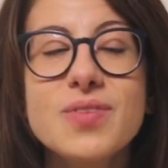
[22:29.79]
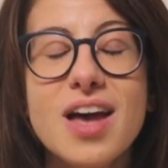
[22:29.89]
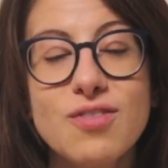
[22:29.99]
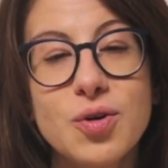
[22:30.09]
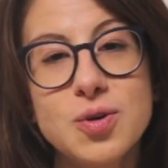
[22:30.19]

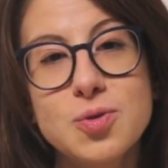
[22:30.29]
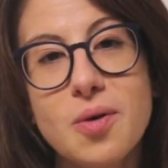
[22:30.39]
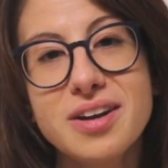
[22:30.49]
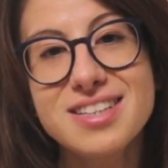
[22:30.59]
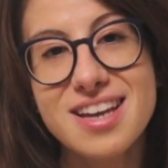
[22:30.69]
have a good
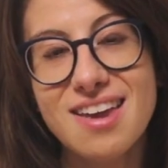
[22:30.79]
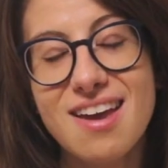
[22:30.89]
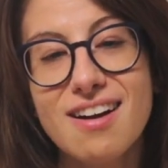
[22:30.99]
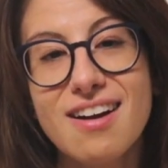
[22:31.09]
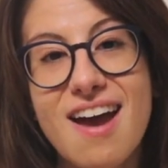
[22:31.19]
one, take
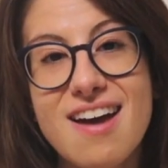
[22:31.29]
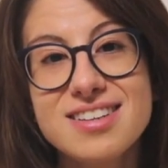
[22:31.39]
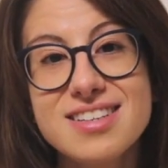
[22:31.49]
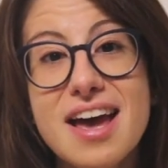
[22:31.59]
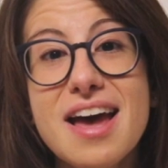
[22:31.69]
care,
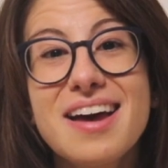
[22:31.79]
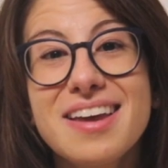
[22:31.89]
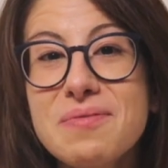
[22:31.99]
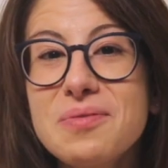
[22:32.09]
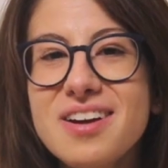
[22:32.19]
and
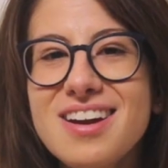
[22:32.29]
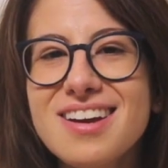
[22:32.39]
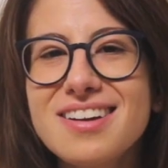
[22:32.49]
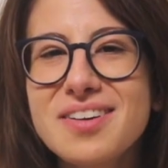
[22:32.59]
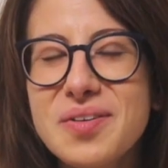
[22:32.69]
keep
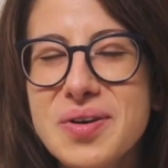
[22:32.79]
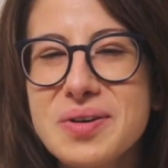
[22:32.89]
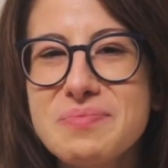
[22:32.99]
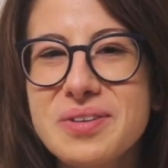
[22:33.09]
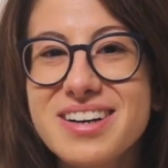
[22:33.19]
reading
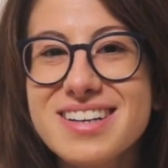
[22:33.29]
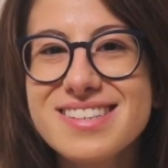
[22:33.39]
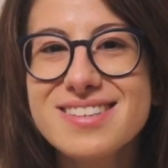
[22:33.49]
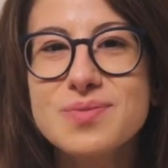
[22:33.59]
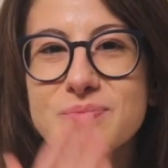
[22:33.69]
queer
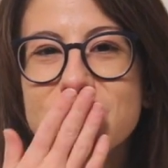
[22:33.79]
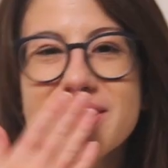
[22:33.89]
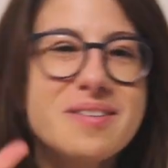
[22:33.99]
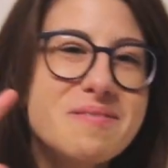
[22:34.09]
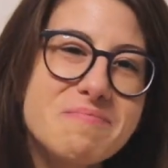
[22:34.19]
books.
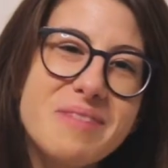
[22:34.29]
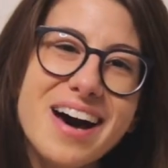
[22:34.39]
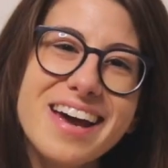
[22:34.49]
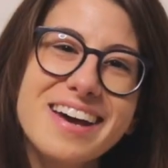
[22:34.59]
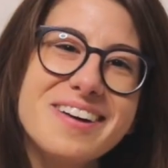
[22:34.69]

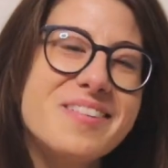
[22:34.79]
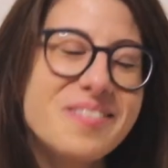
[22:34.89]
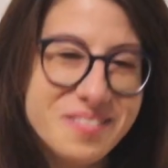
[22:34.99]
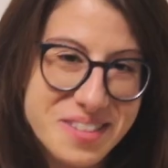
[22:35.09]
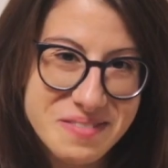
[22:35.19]
Bye,
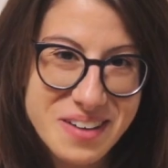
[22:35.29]
warm